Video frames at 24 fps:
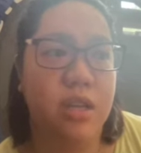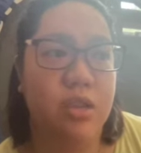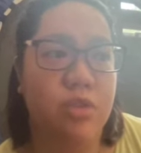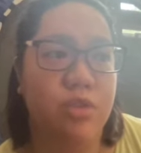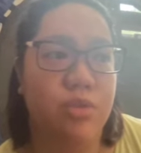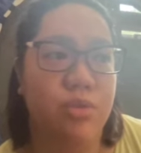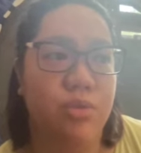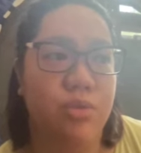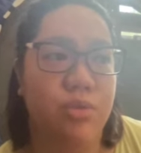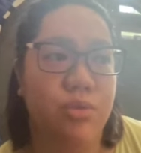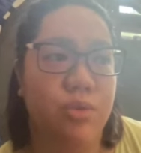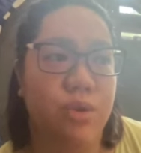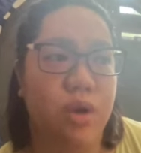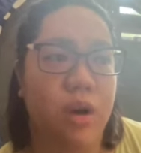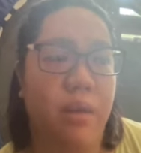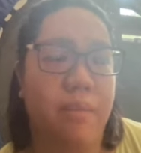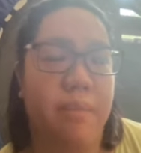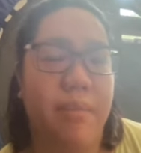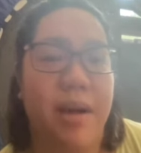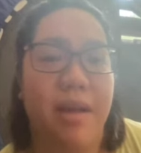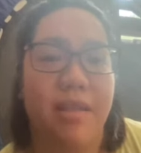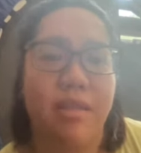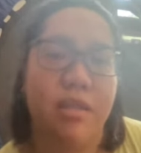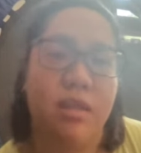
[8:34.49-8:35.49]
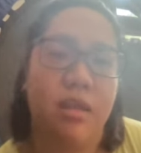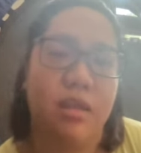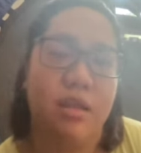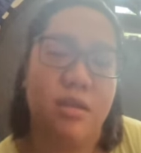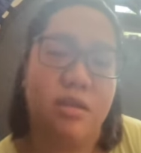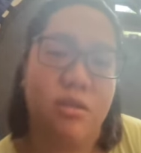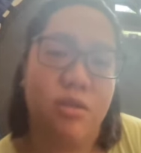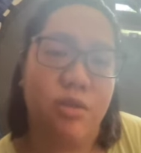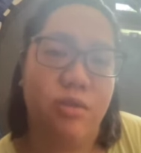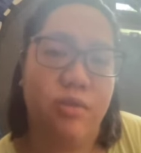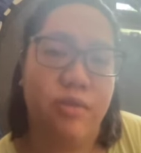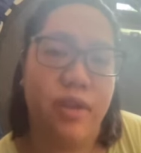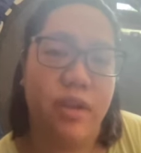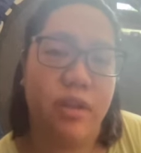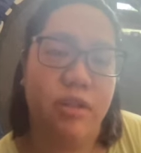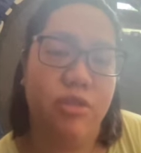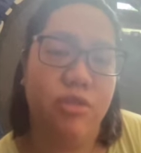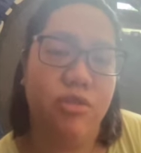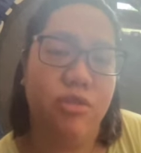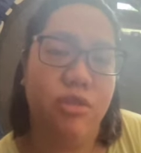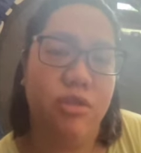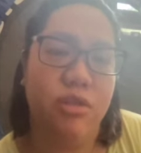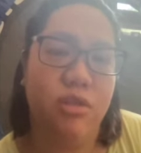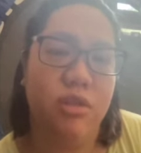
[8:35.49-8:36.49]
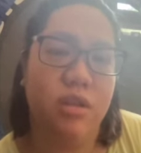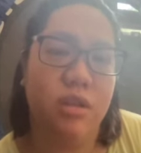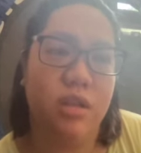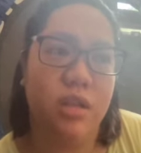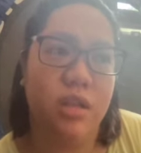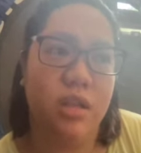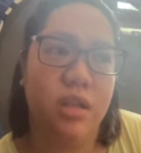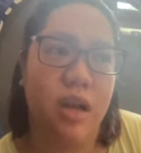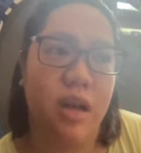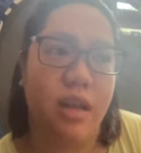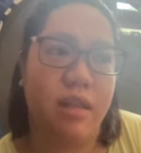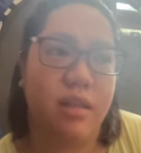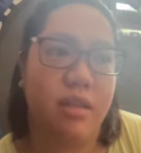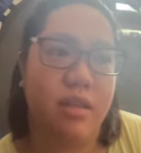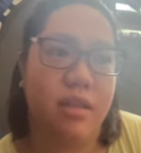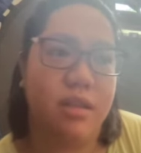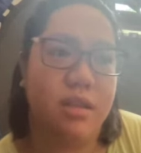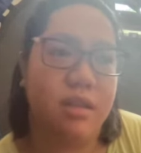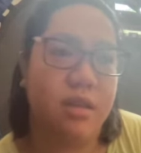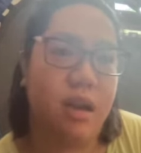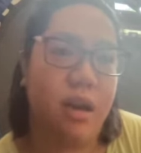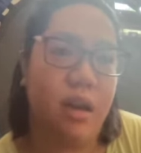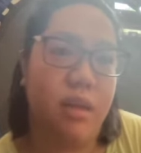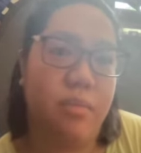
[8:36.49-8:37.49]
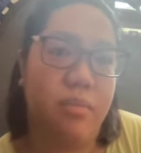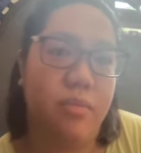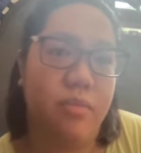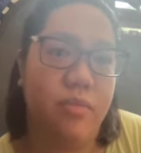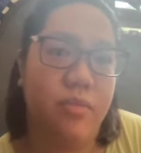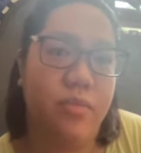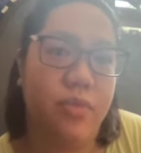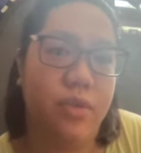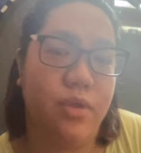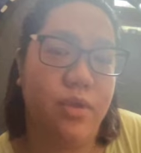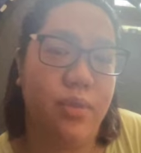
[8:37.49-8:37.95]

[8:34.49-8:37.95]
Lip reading: to combat the Soviet Union at the time